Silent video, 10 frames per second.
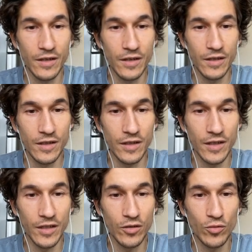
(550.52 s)
And I
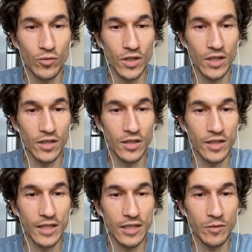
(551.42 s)
need to get
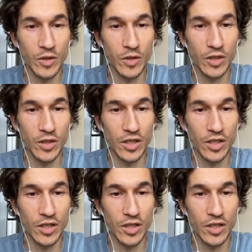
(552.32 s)
settlement here.